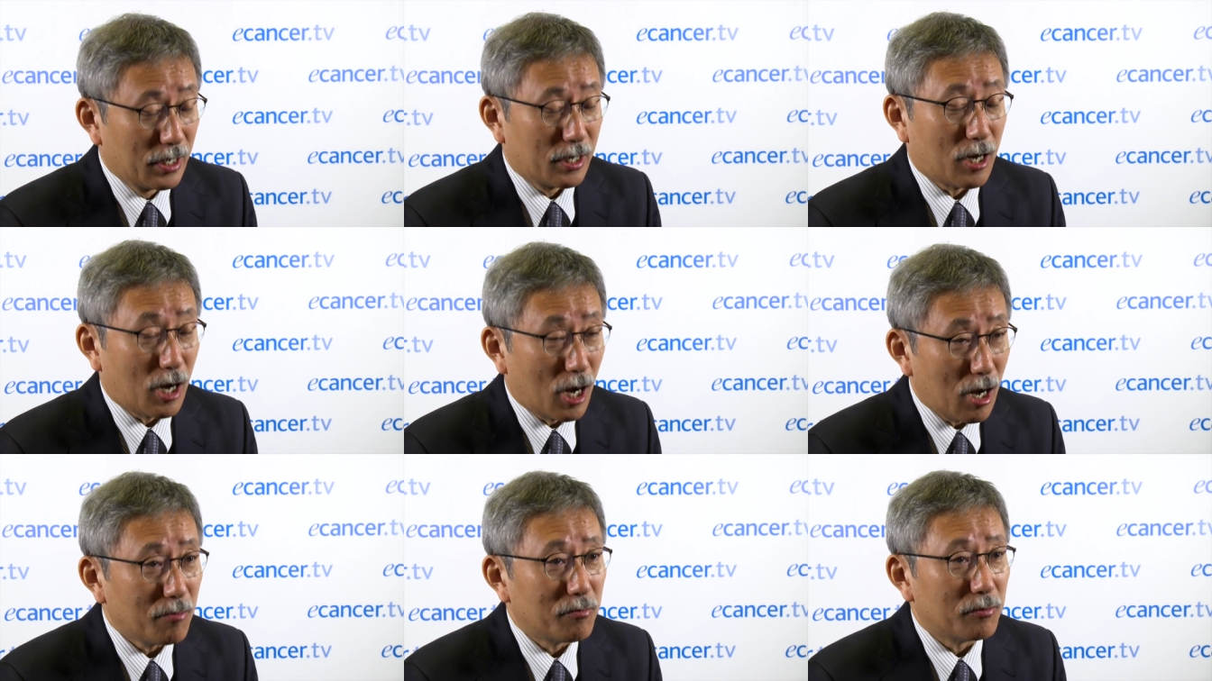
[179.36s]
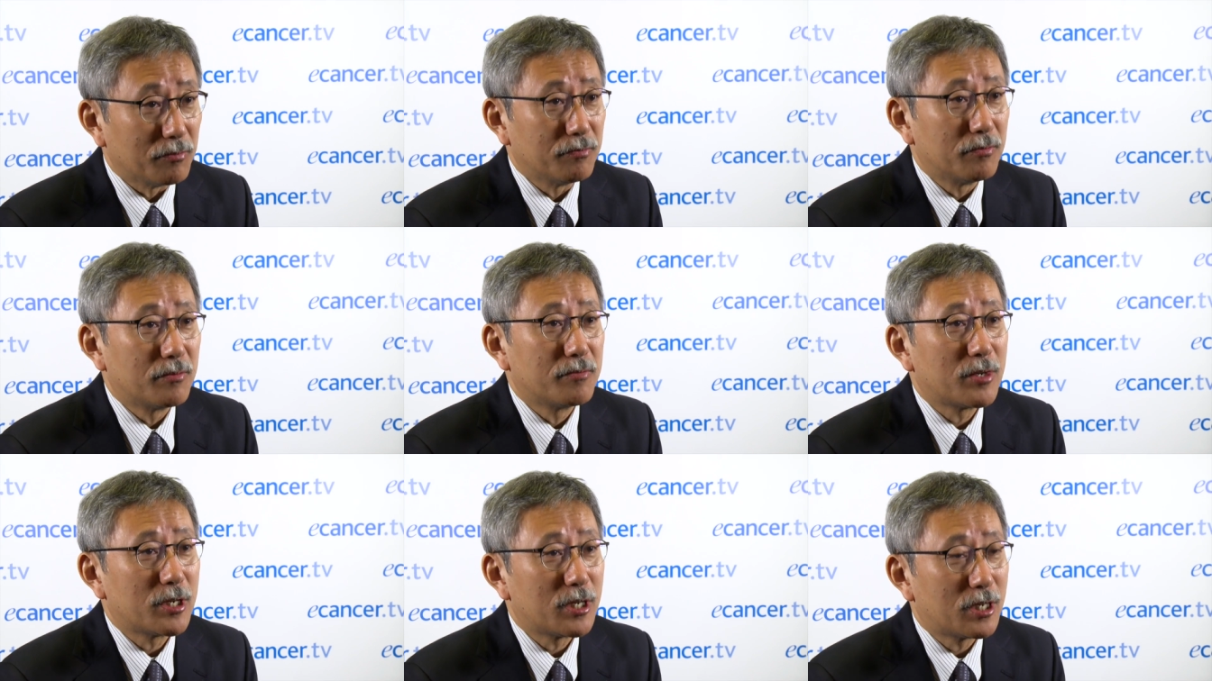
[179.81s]

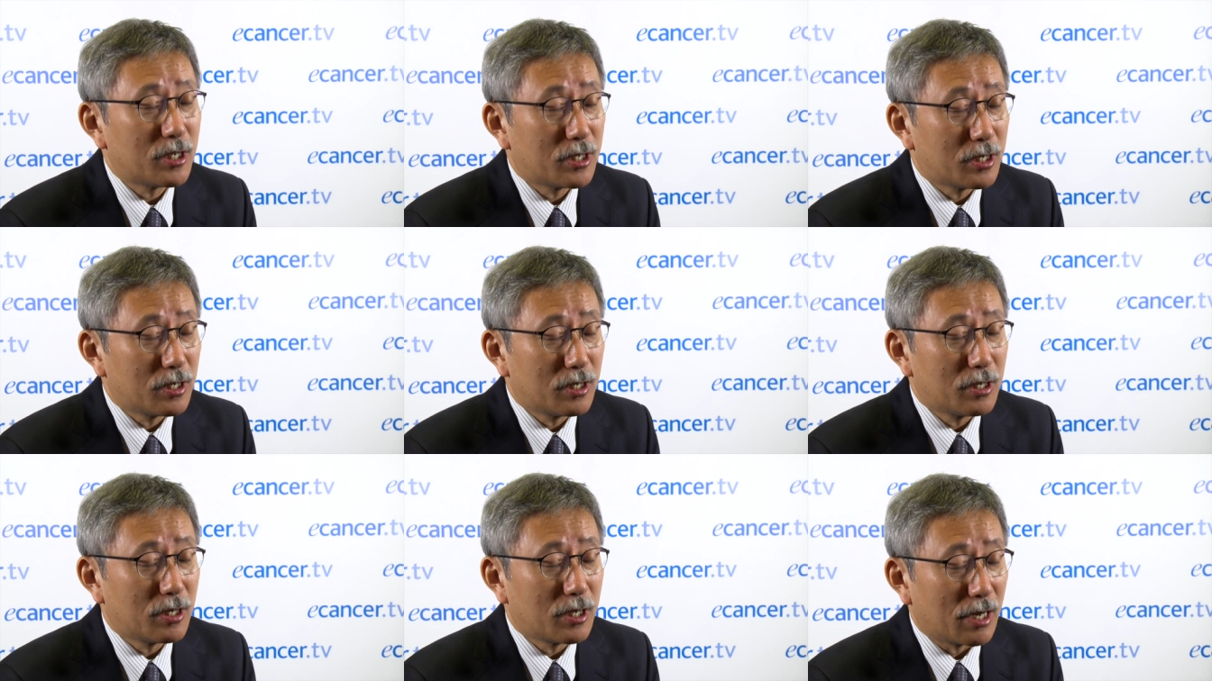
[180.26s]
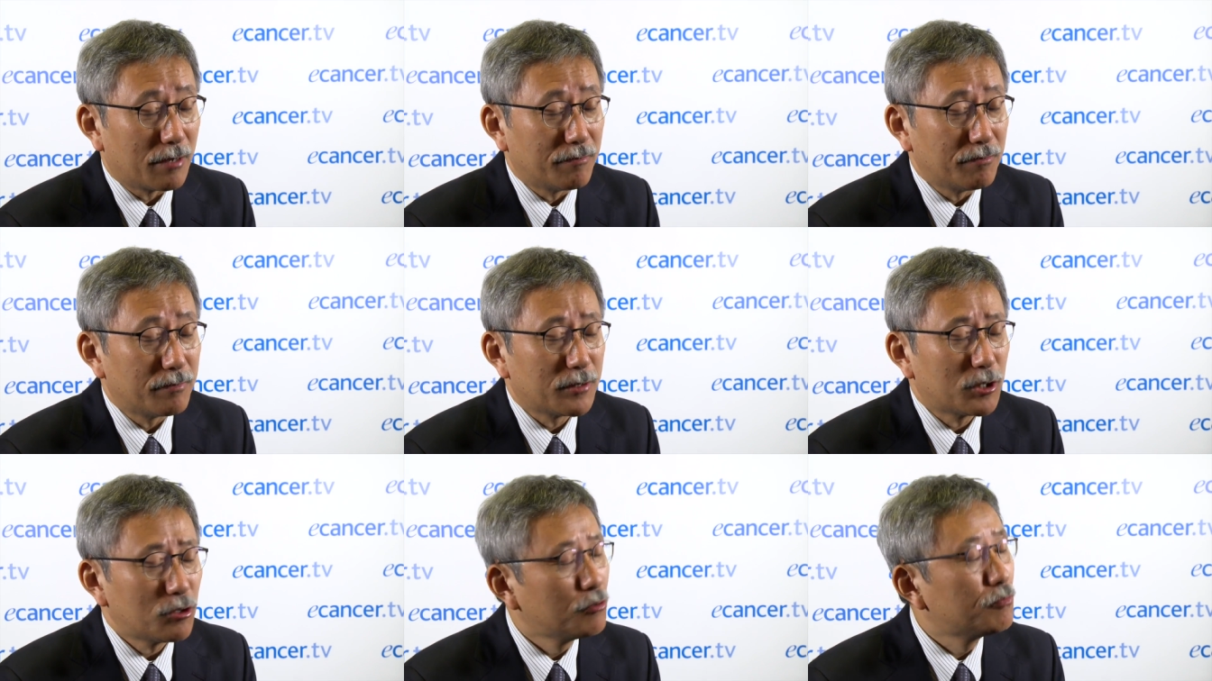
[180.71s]
carbon can,
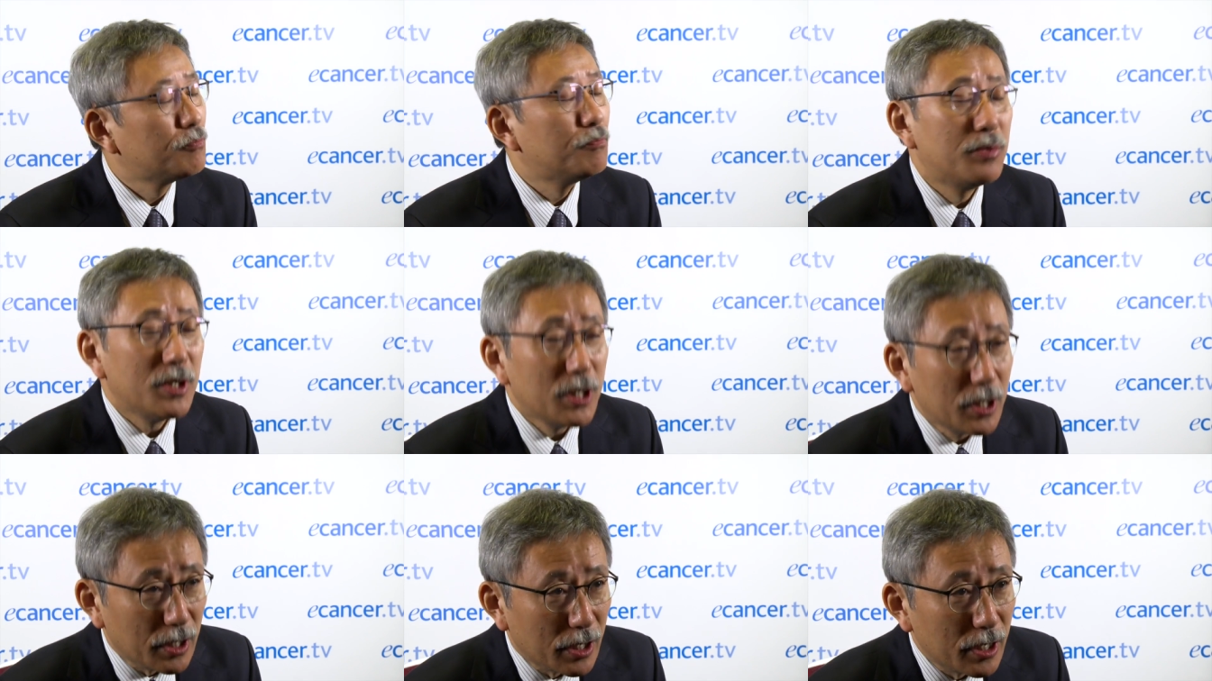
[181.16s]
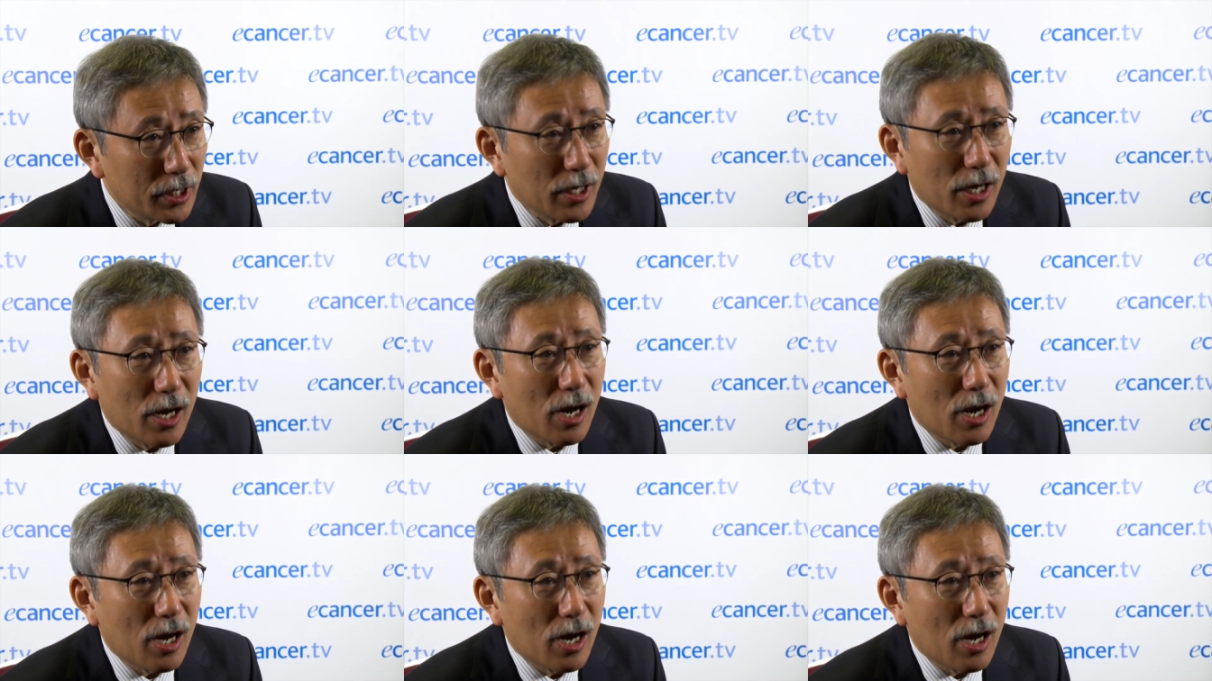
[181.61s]
could be